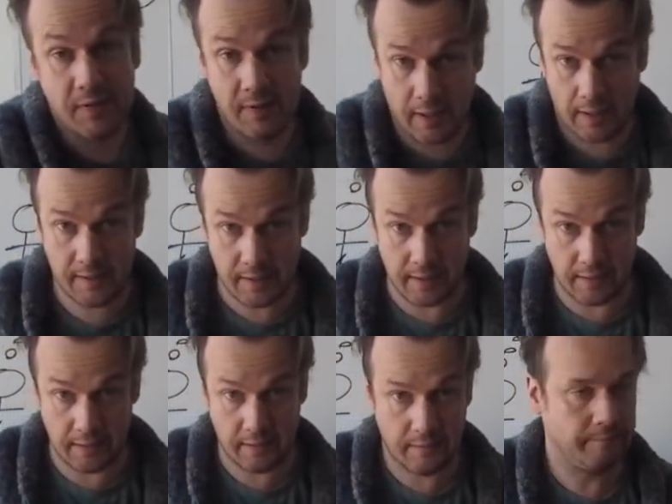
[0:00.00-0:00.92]
six
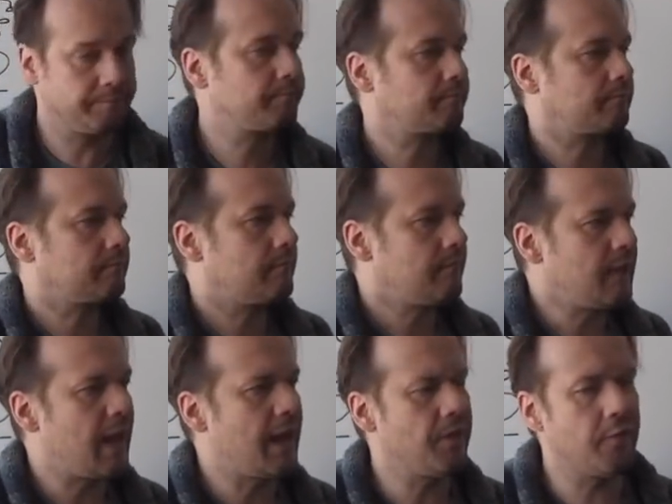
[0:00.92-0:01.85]
things.
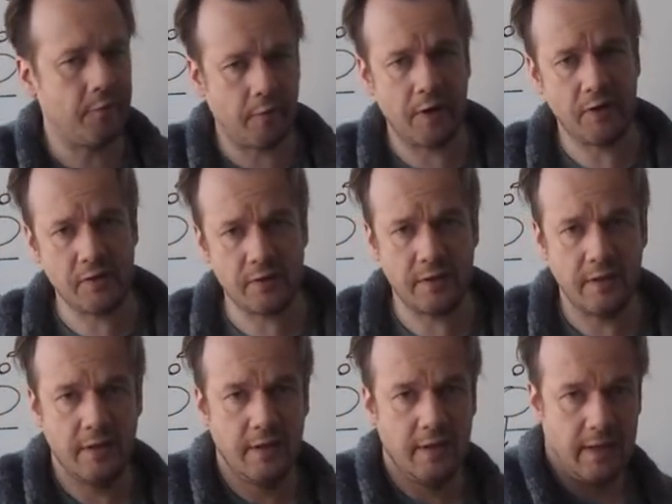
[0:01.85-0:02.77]
And the first
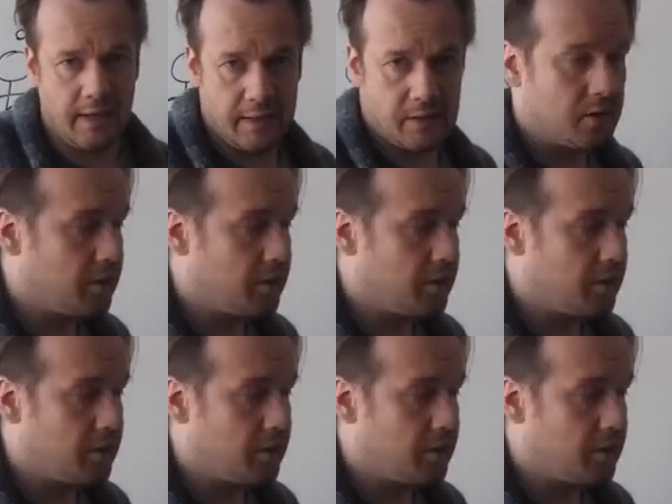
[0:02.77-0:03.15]
is